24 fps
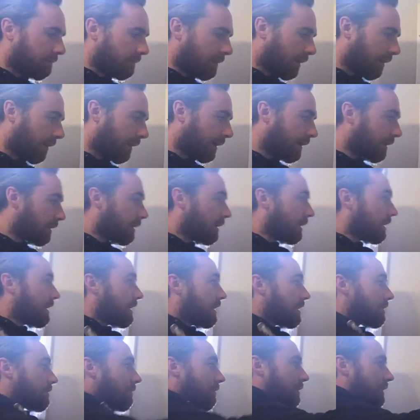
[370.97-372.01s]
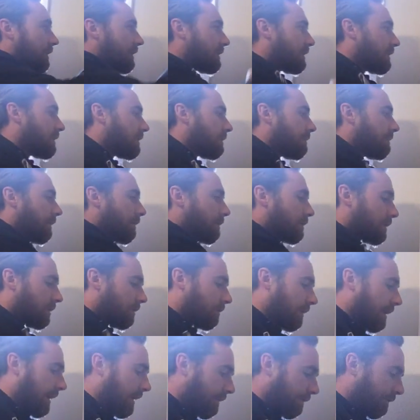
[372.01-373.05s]
All right, so this is the motion
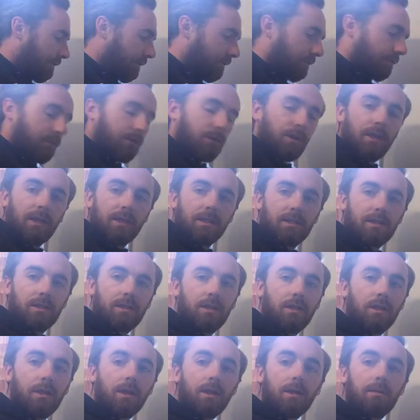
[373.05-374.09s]
graph for this.